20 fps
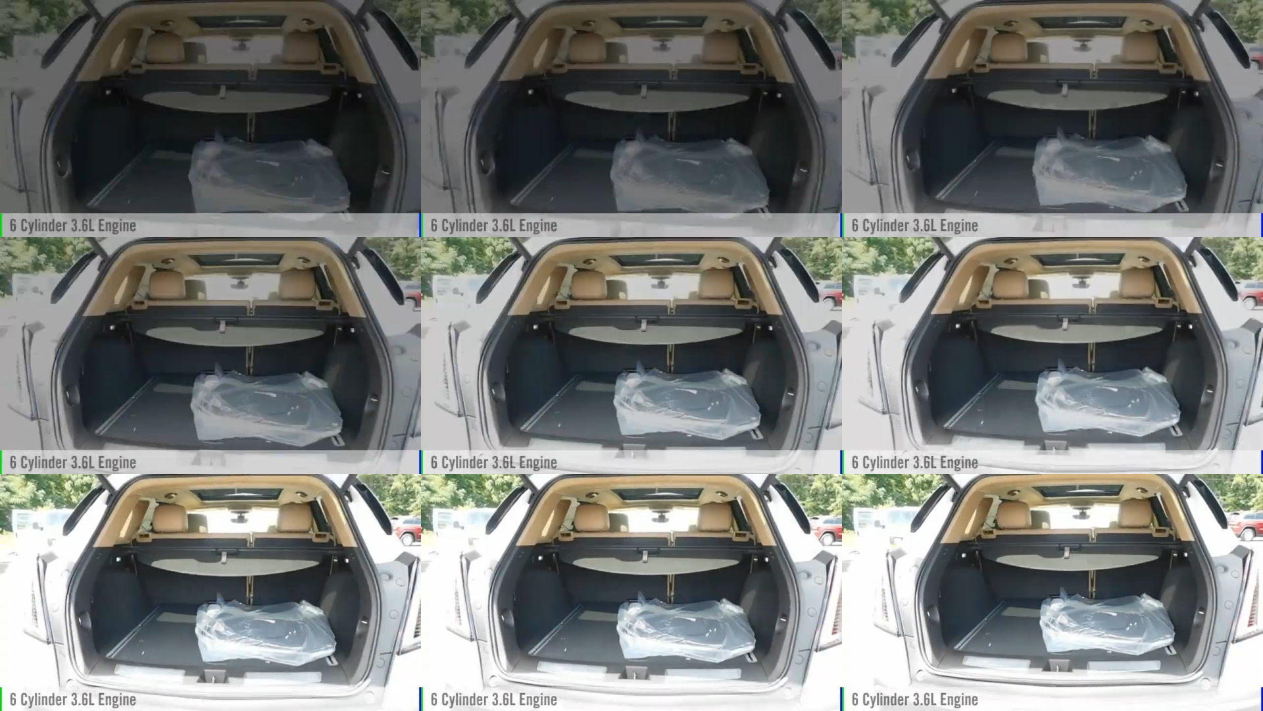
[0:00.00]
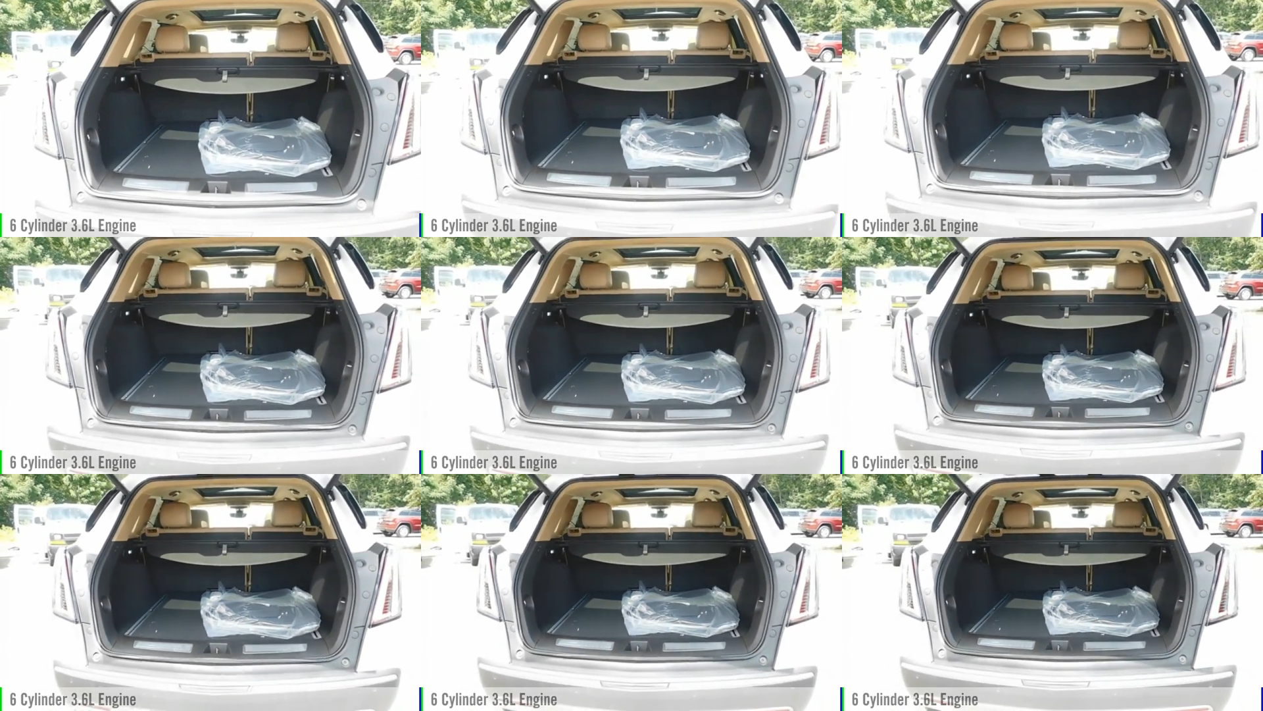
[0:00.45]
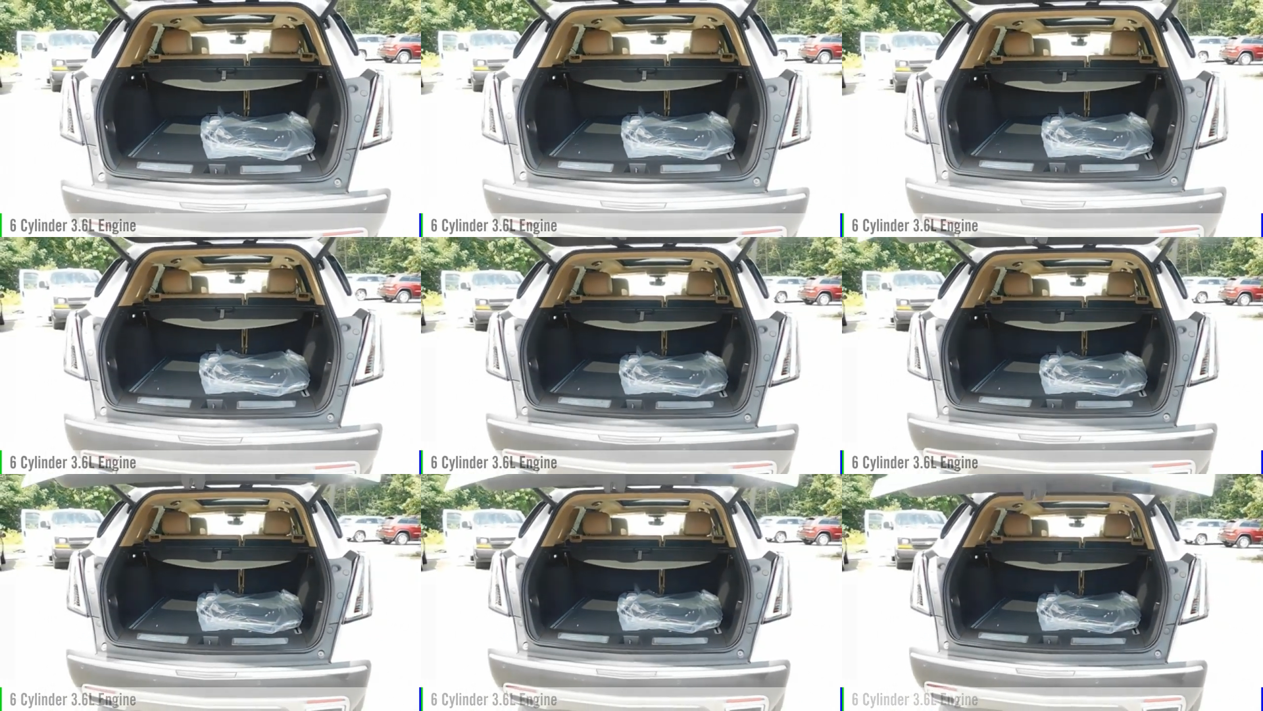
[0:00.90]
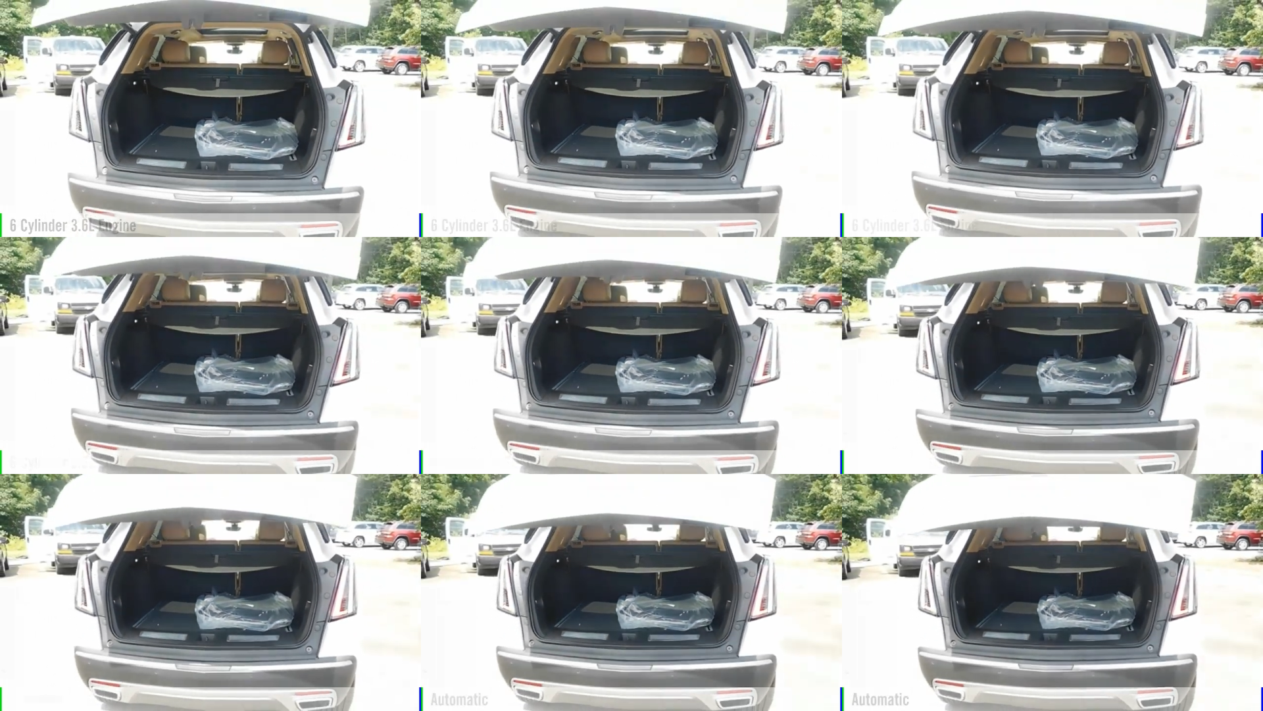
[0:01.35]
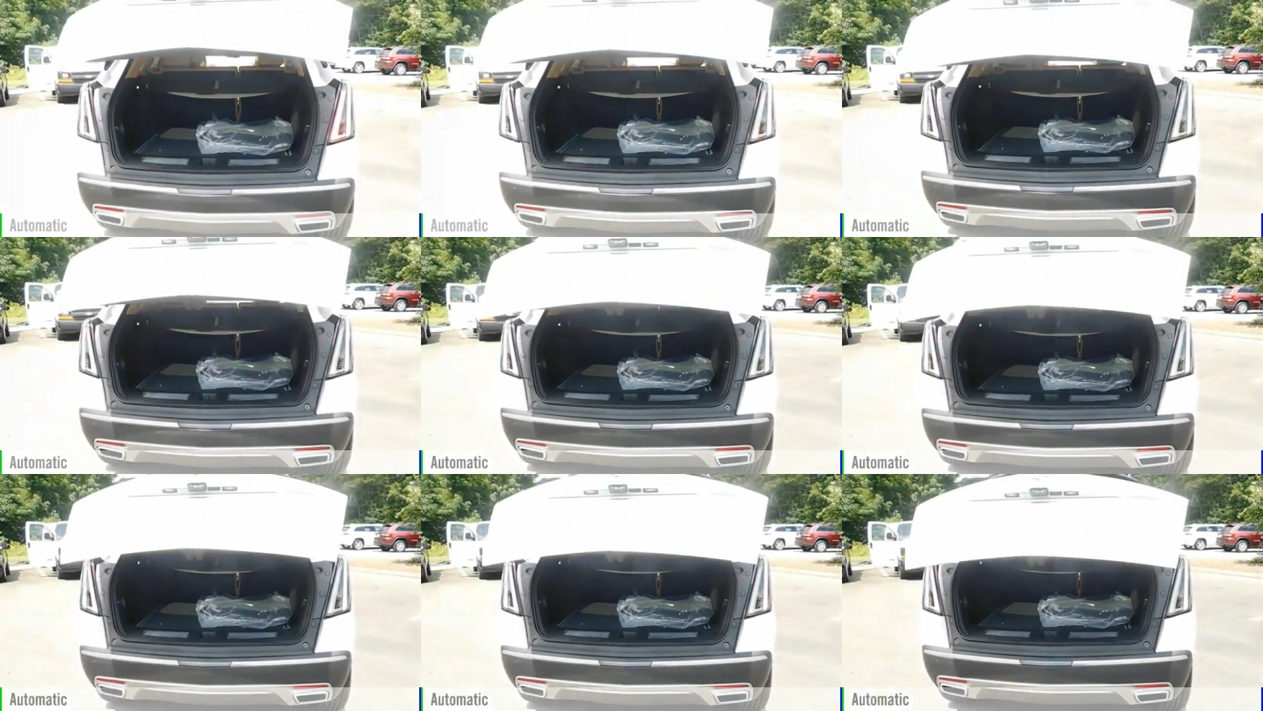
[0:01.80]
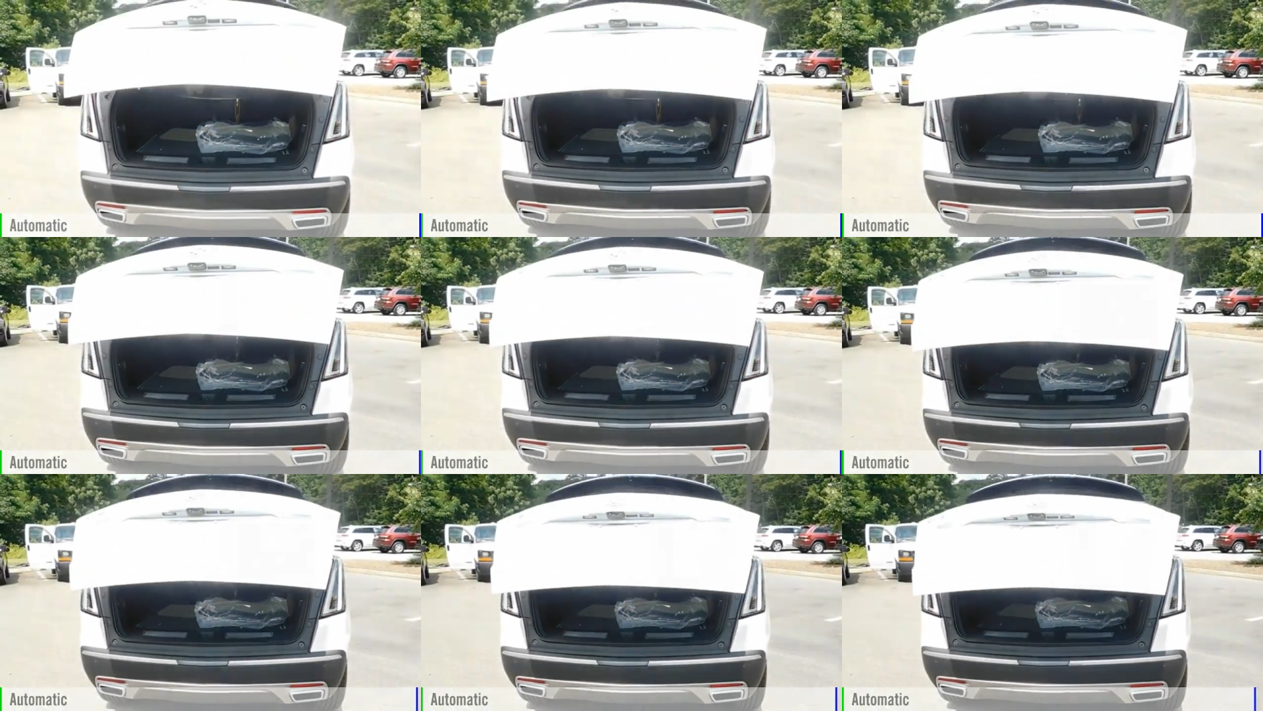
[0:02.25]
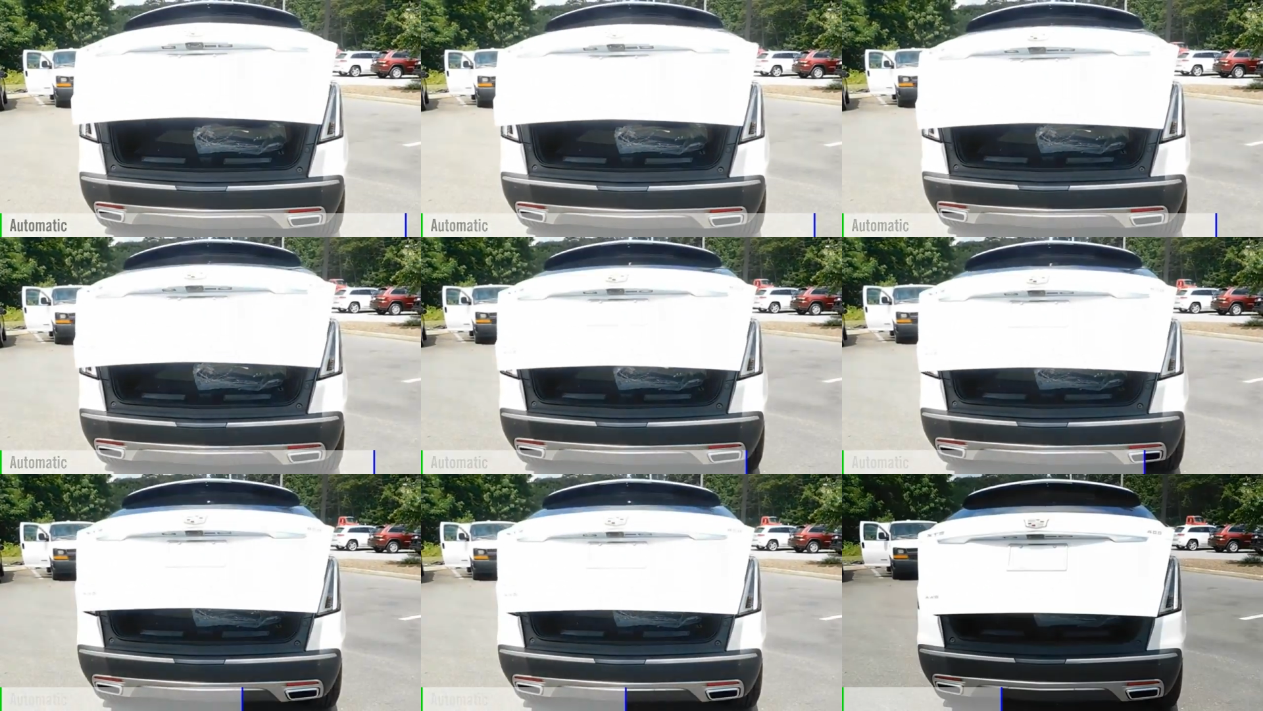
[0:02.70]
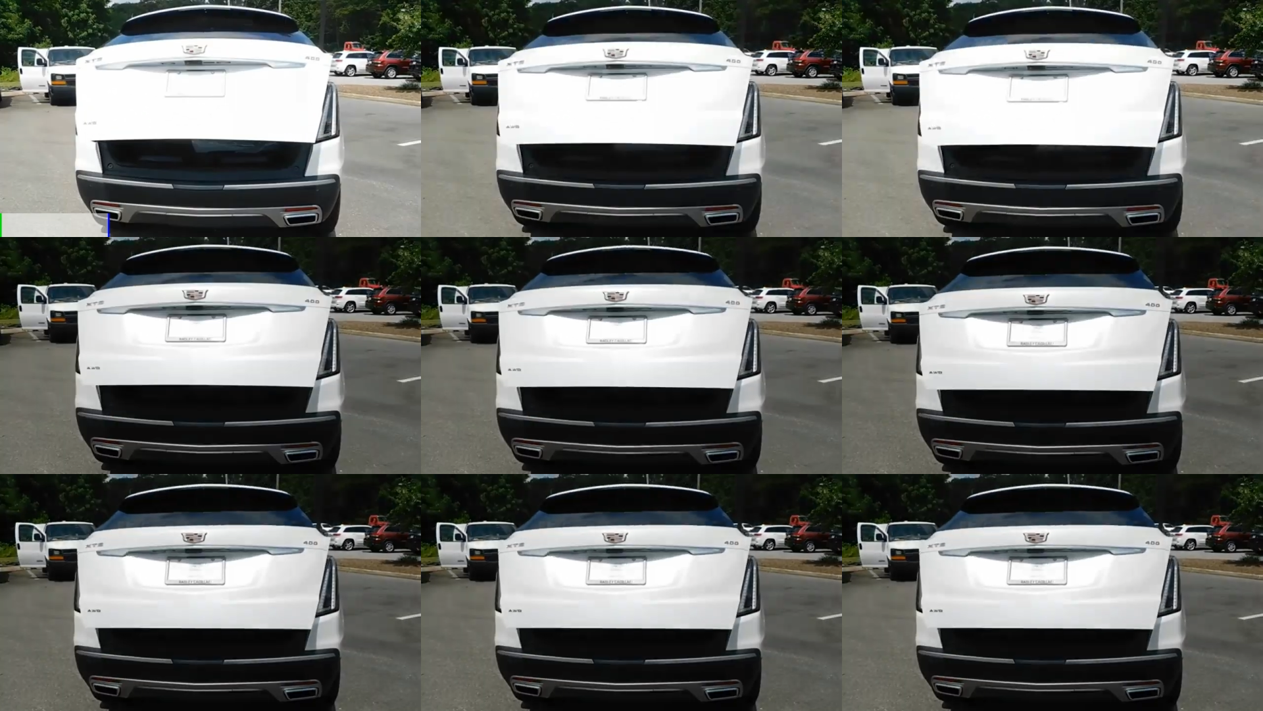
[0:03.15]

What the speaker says: No face is visible, so there are no lips to read.